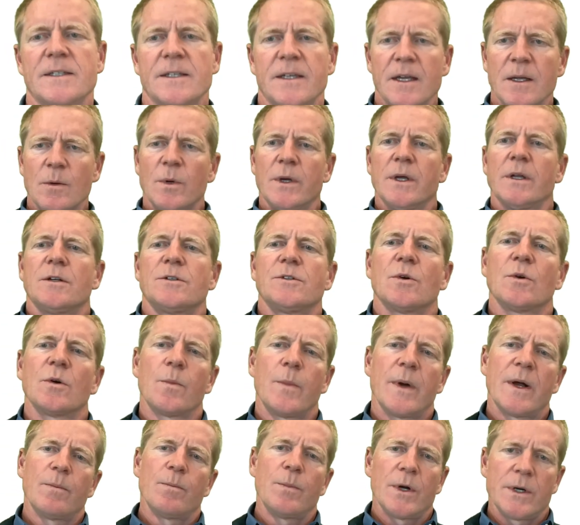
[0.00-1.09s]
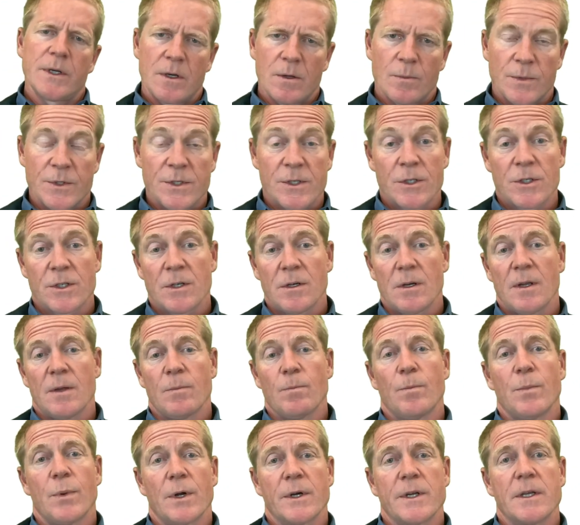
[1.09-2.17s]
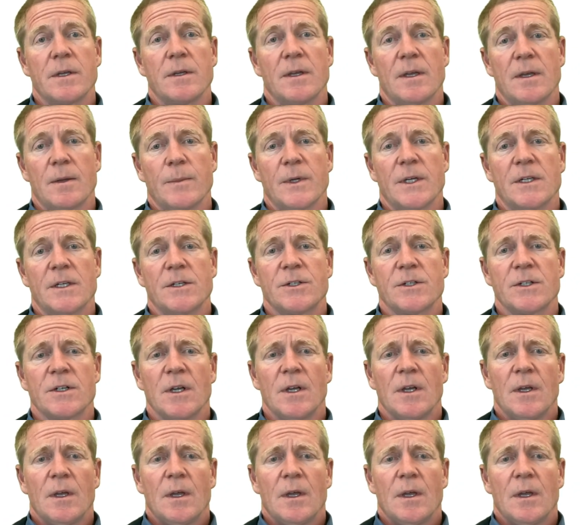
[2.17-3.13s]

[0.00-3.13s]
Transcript: Today we're going to talk about body composition and body image.